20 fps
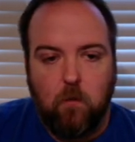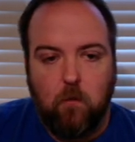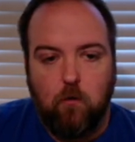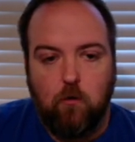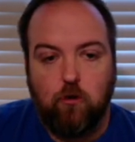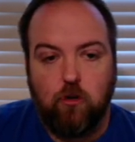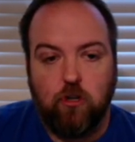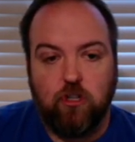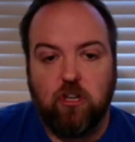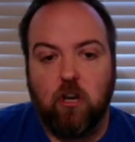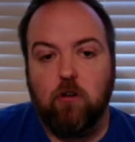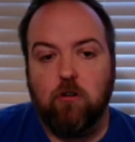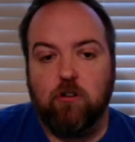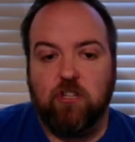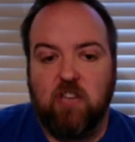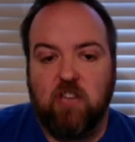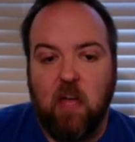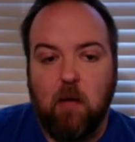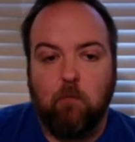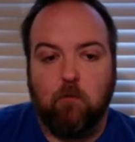just
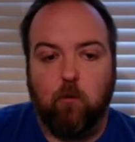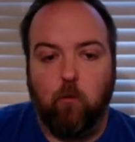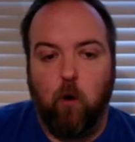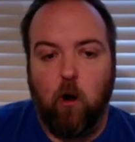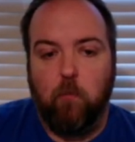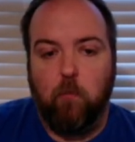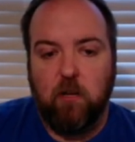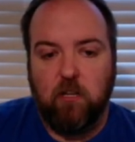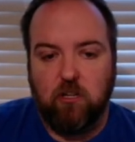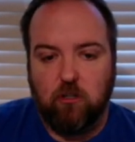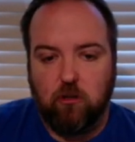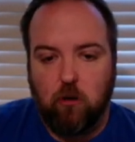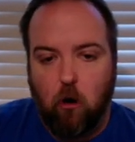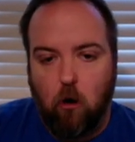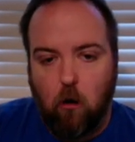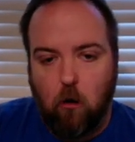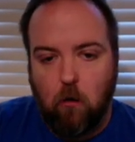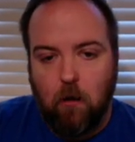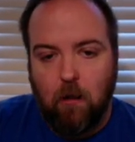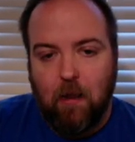understand what the rare pieces
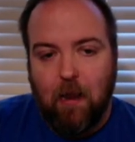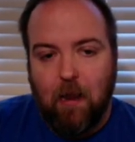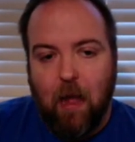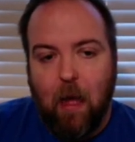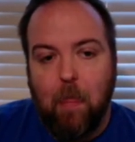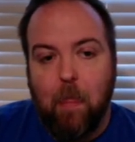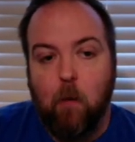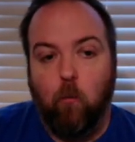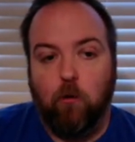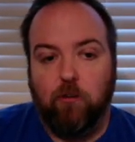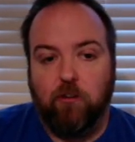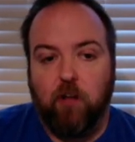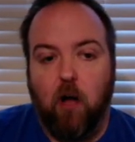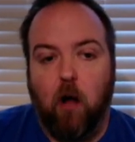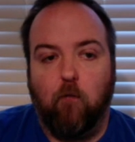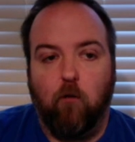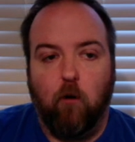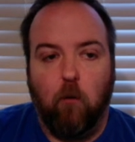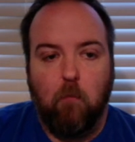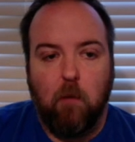are, and then we'll talk
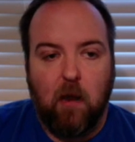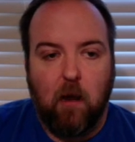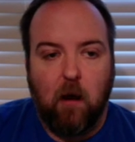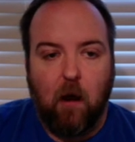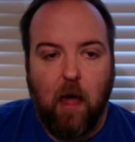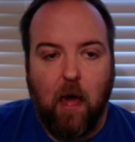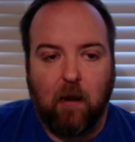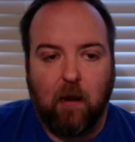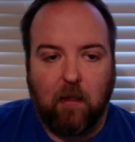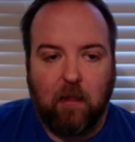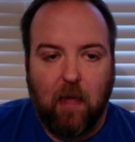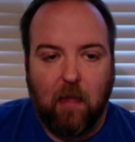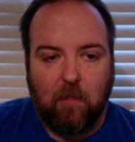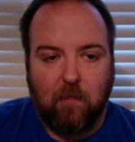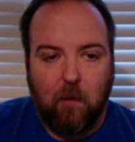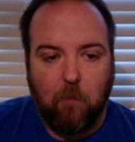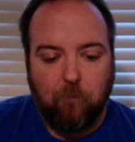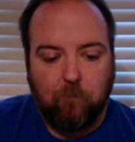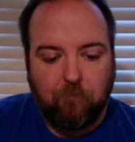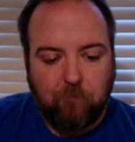for a minute on how to get
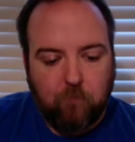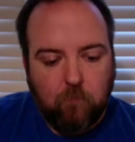them.